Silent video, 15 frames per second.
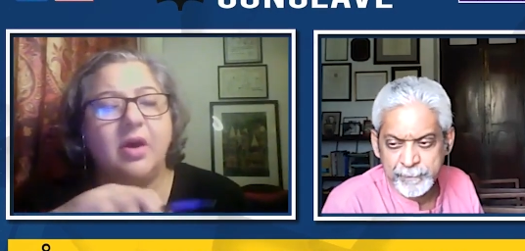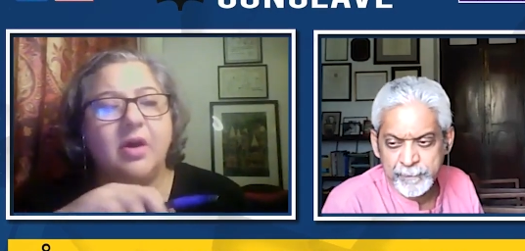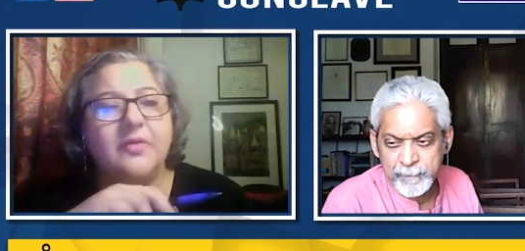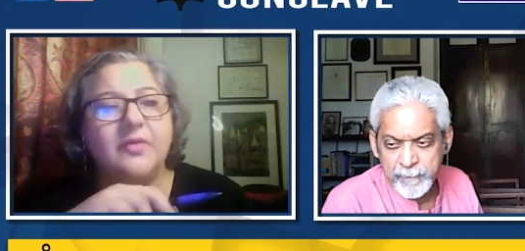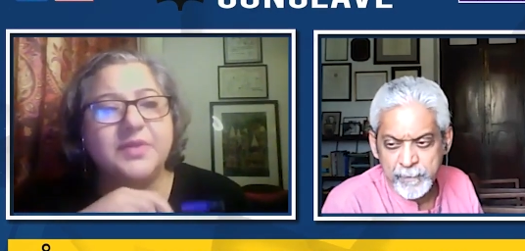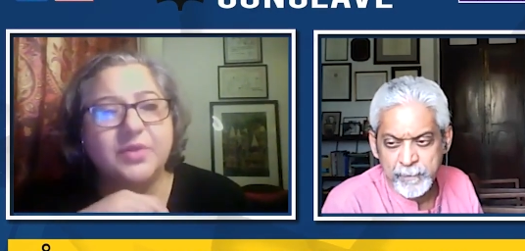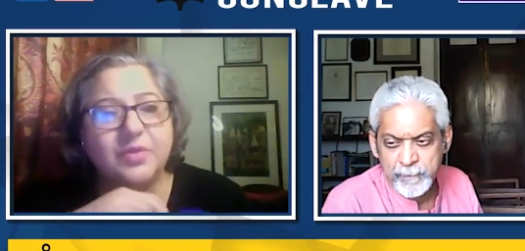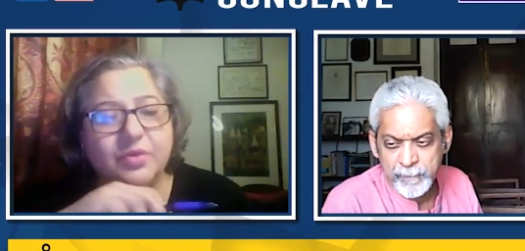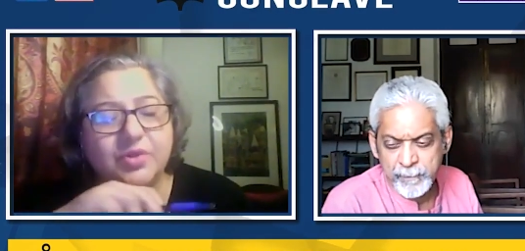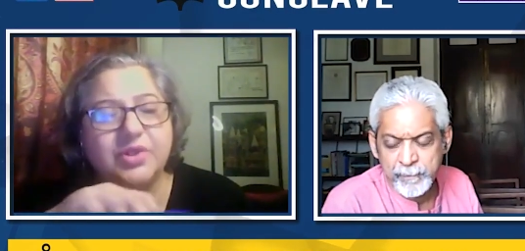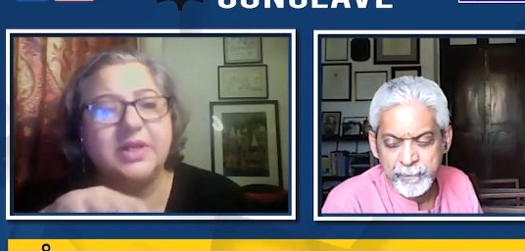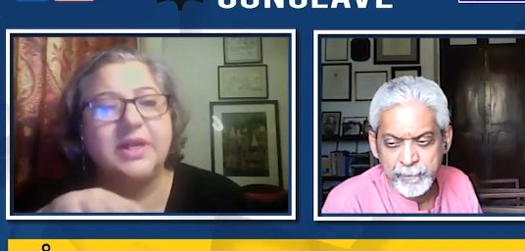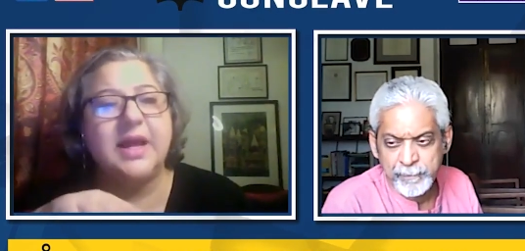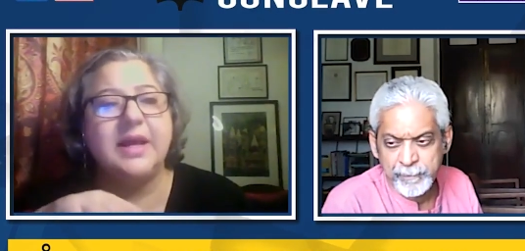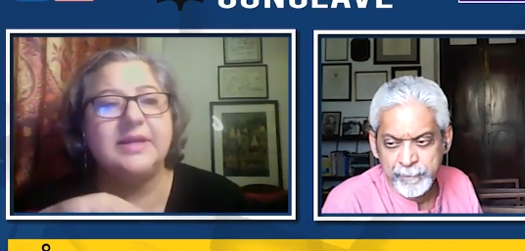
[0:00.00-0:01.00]
Speaker 1: of
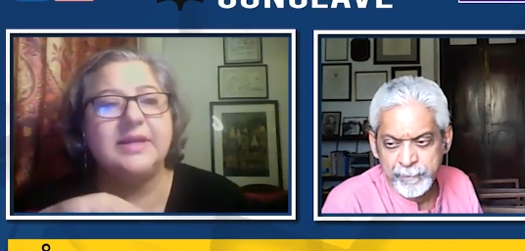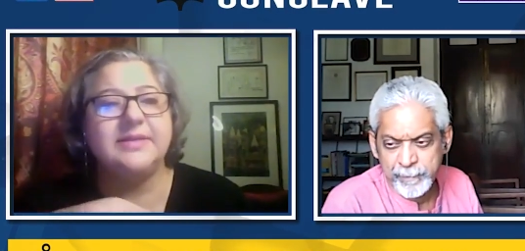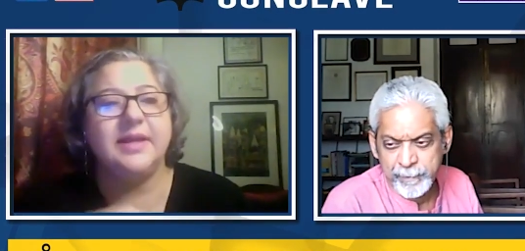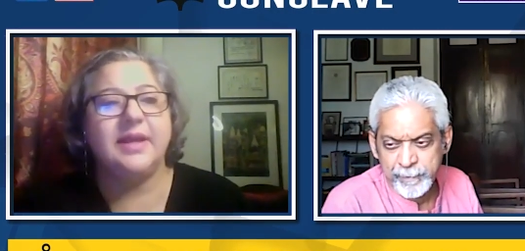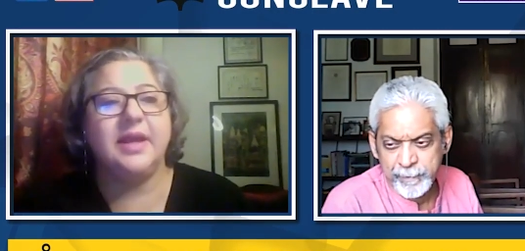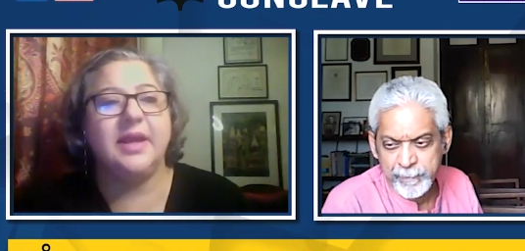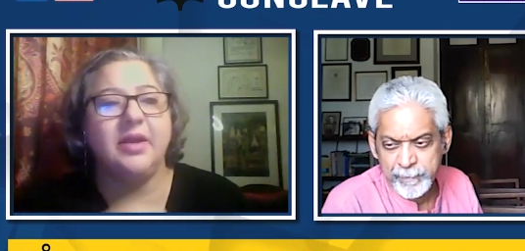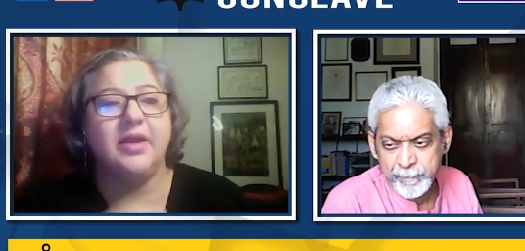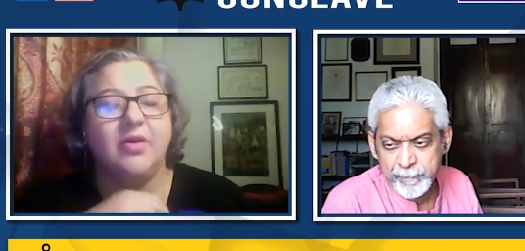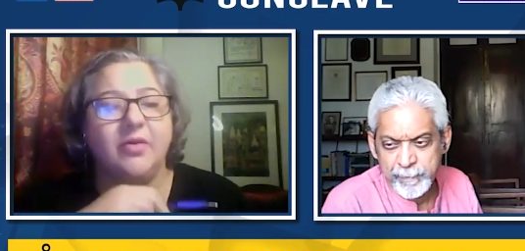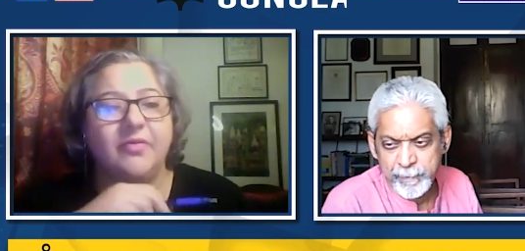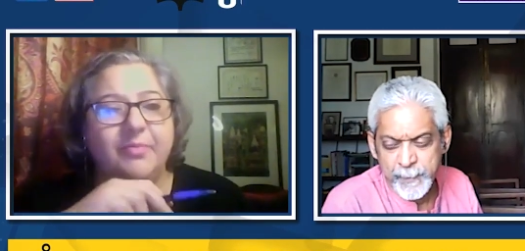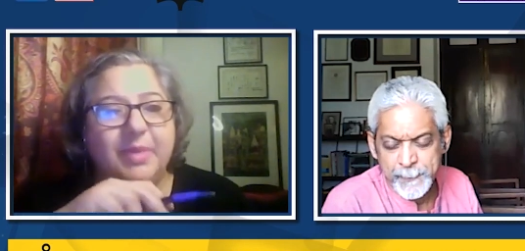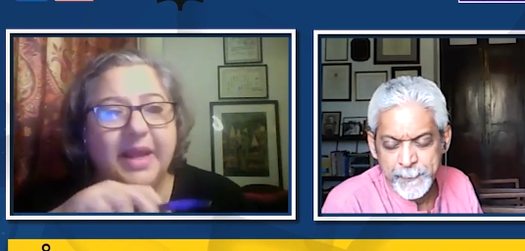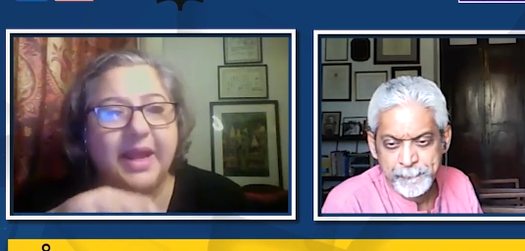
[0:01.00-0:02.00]
socializing
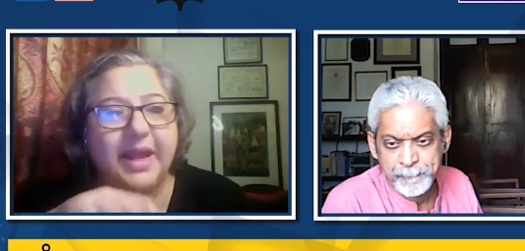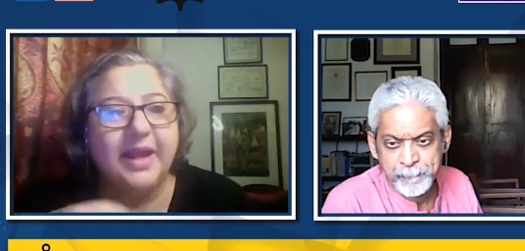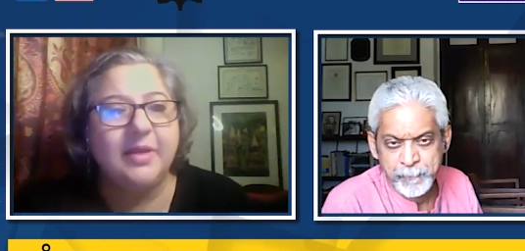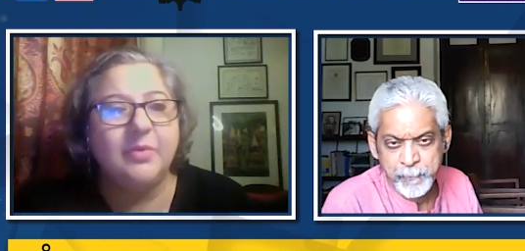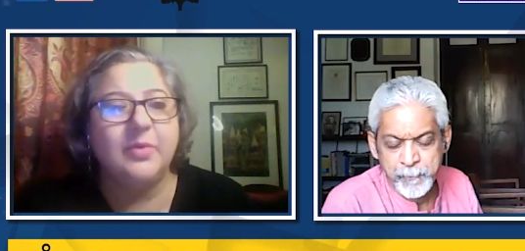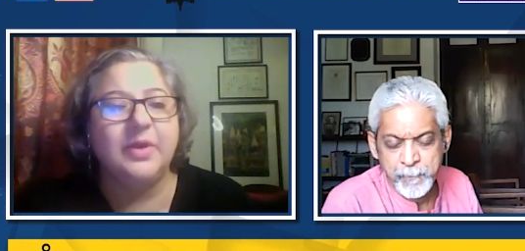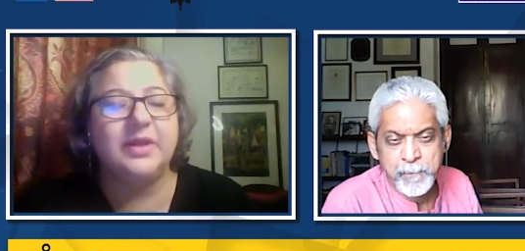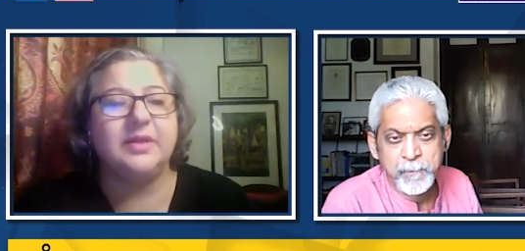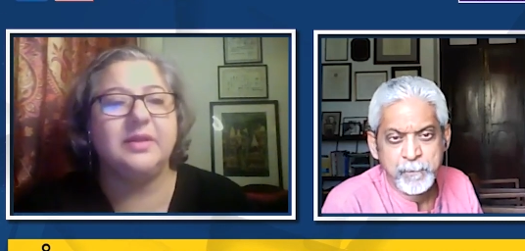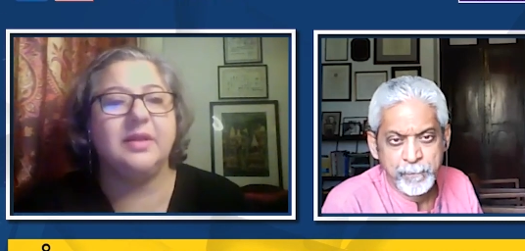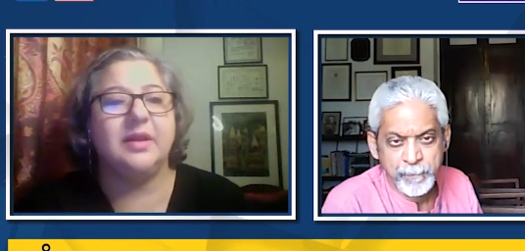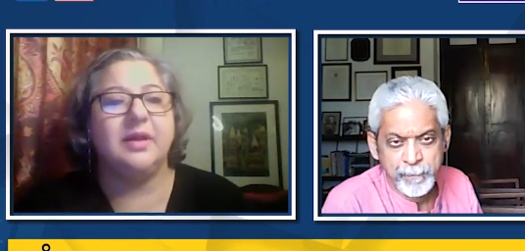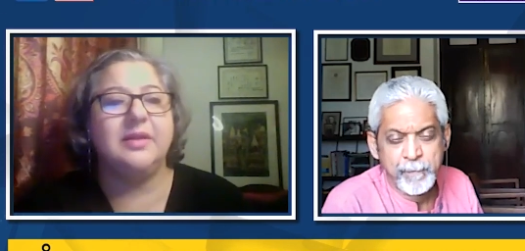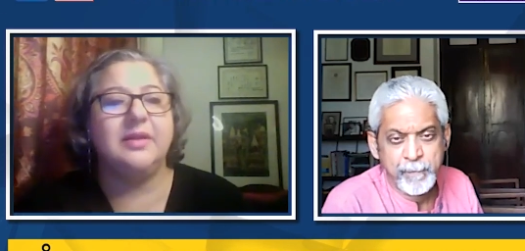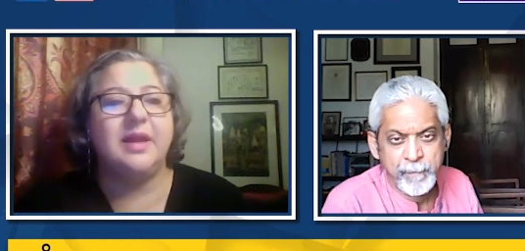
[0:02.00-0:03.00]
of playing with
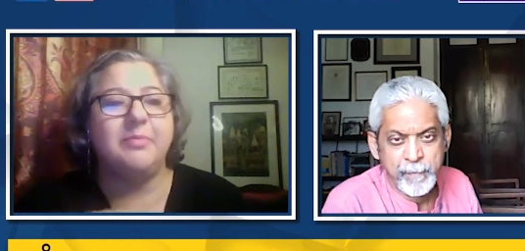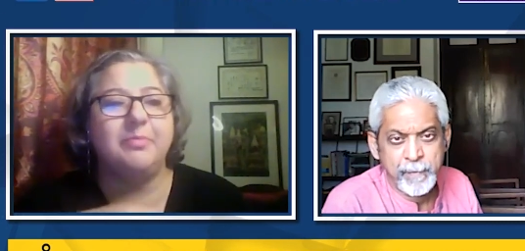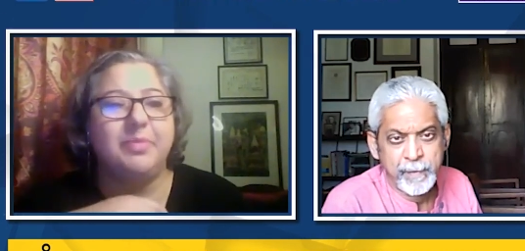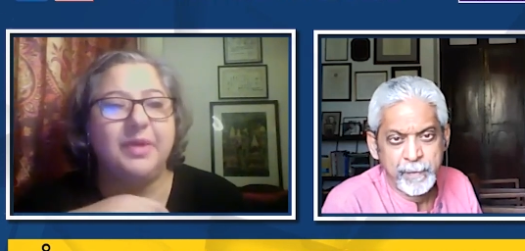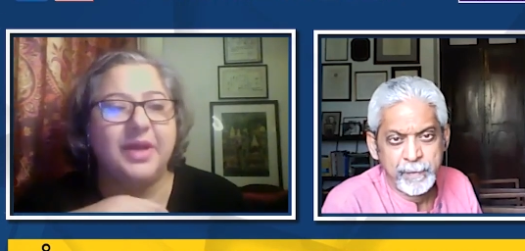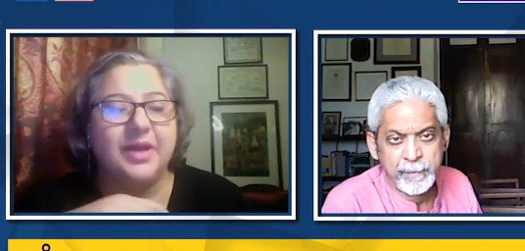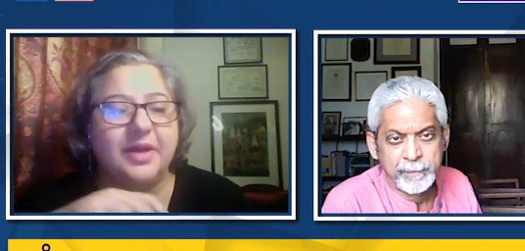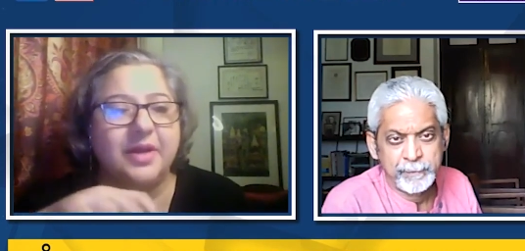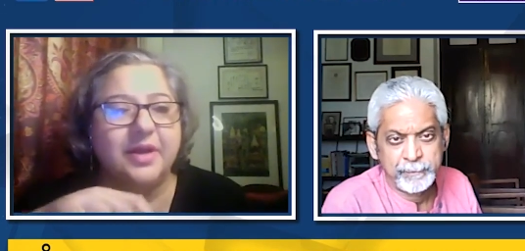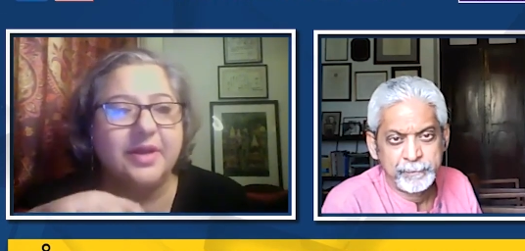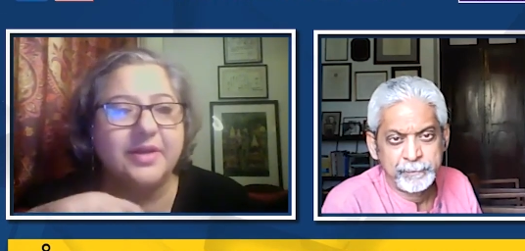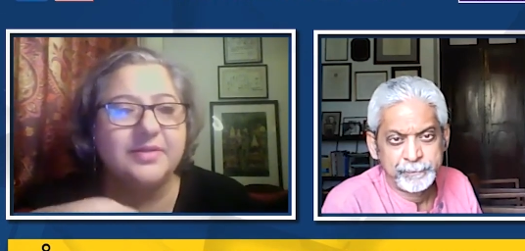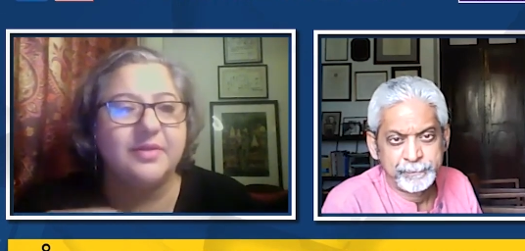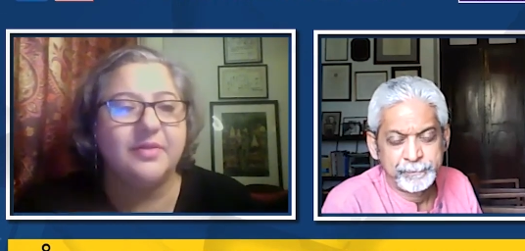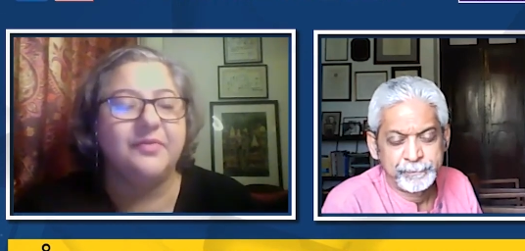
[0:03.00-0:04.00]
uh, their
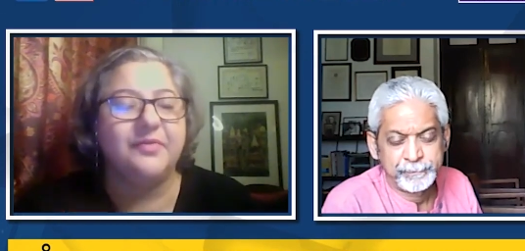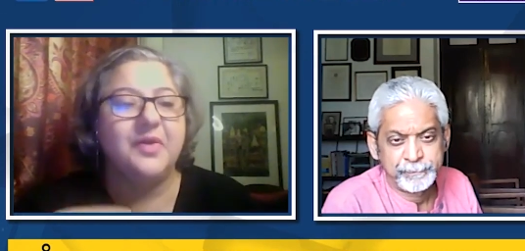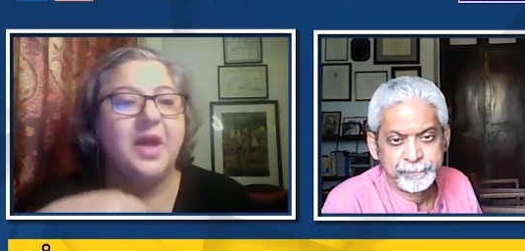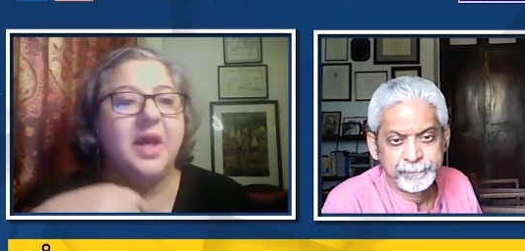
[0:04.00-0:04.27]
peers of